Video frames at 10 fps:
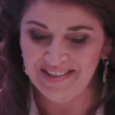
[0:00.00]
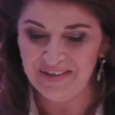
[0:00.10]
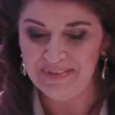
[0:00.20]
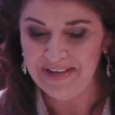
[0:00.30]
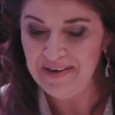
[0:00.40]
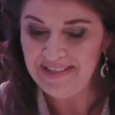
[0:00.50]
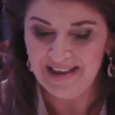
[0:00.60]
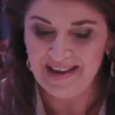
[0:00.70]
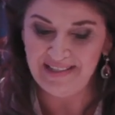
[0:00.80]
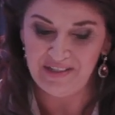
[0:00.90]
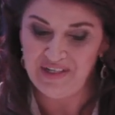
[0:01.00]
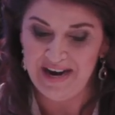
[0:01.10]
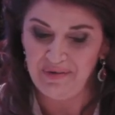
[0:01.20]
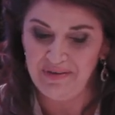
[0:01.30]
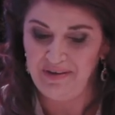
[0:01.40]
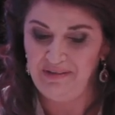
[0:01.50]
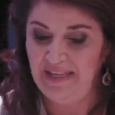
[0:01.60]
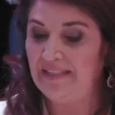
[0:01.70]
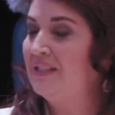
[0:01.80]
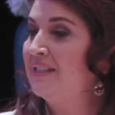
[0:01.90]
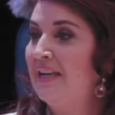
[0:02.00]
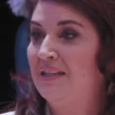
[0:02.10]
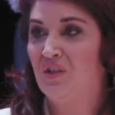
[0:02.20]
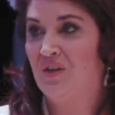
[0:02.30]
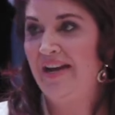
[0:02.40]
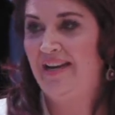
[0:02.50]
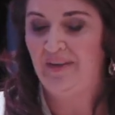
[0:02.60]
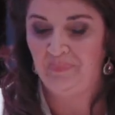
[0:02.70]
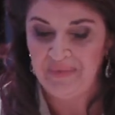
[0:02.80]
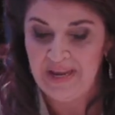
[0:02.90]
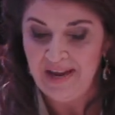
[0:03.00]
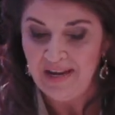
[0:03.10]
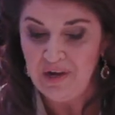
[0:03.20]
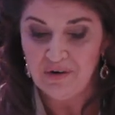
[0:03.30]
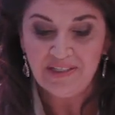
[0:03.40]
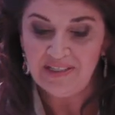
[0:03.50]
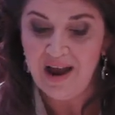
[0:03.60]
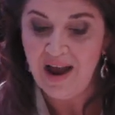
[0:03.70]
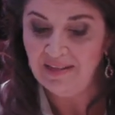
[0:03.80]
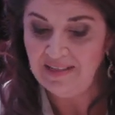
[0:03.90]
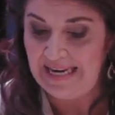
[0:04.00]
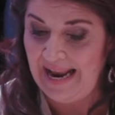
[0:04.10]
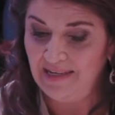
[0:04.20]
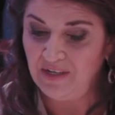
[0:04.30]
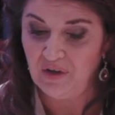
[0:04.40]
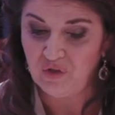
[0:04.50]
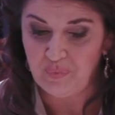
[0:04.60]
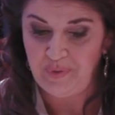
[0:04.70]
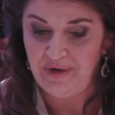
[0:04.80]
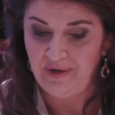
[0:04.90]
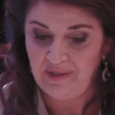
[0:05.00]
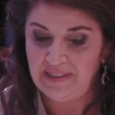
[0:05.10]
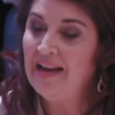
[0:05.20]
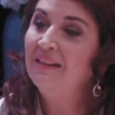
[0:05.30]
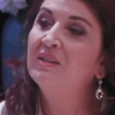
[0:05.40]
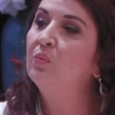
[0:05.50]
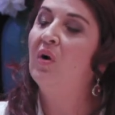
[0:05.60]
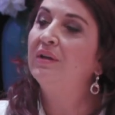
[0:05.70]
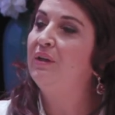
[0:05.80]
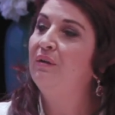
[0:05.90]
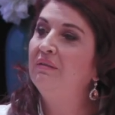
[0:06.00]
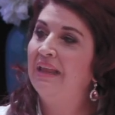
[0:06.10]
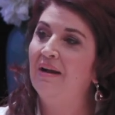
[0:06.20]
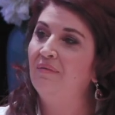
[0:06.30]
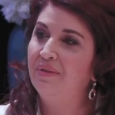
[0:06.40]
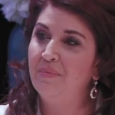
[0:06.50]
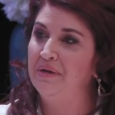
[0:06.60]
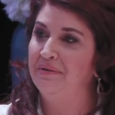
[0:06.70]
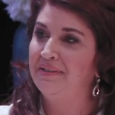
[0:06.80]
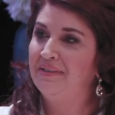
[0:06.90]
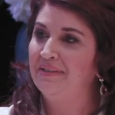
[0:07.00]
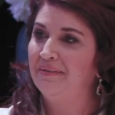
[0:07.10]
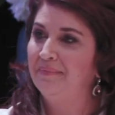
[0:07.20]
I'm so excited to chat with you. Let's just get straight in. You're a stylist and an entrepreneur. Tell us what you love the most.